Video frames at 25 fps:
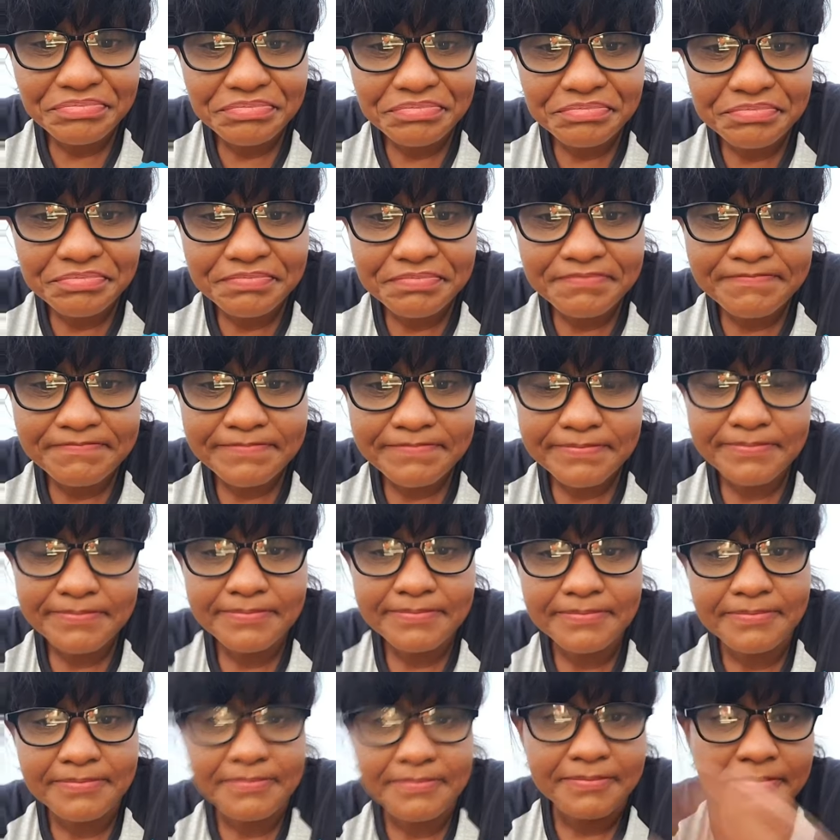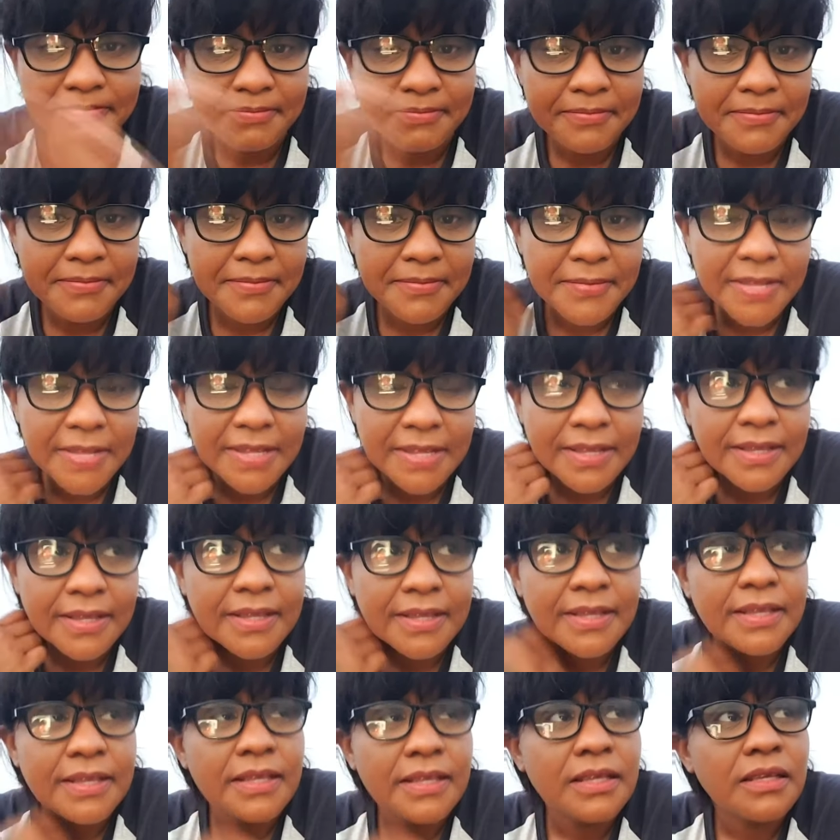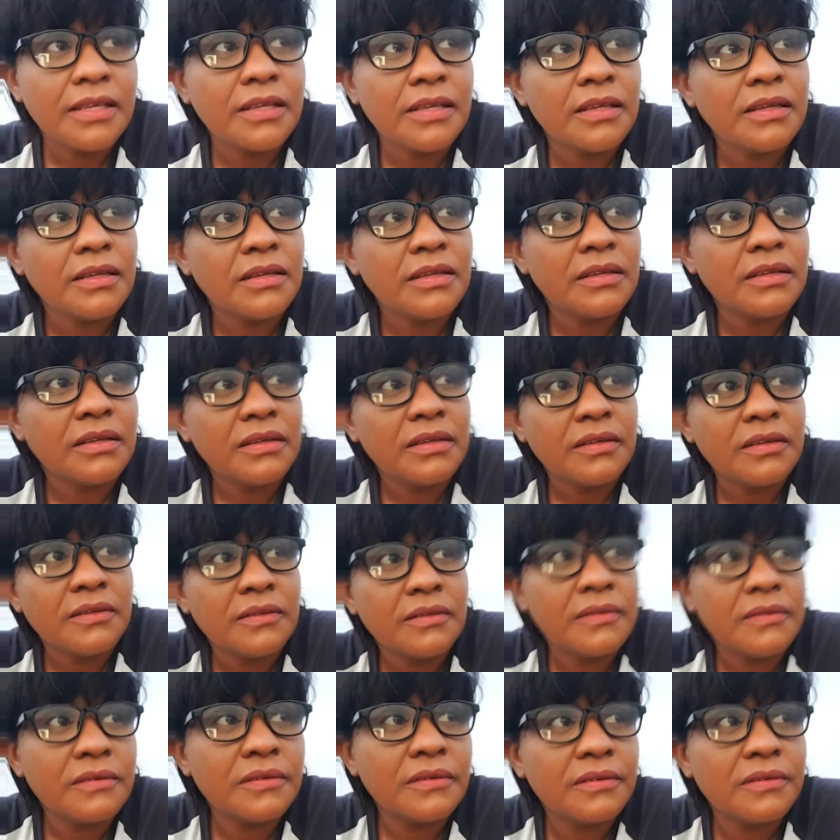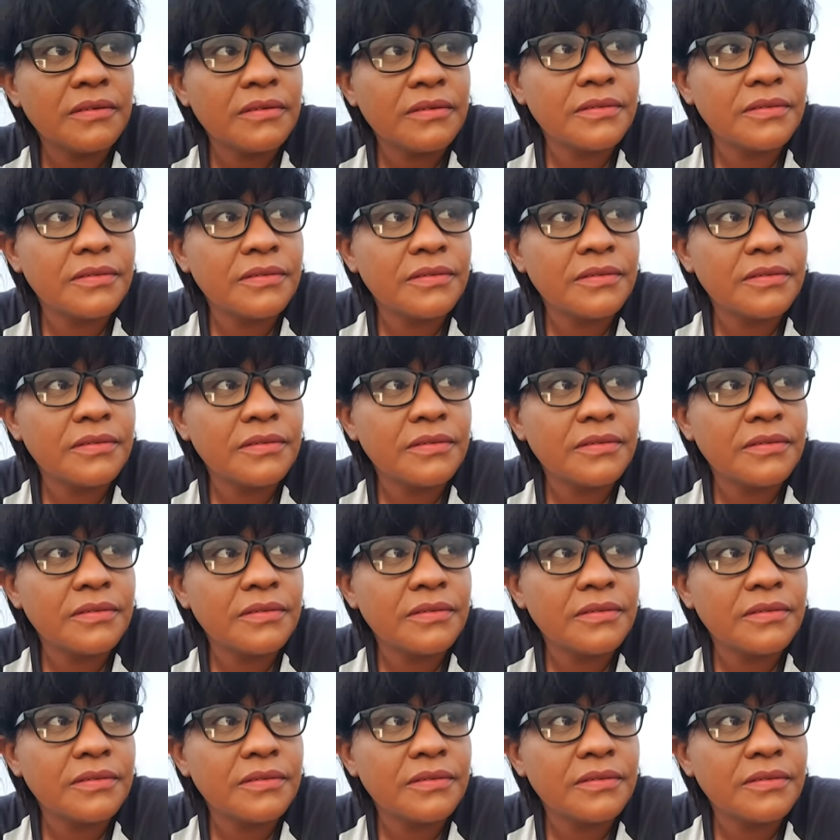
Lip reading: [no speech]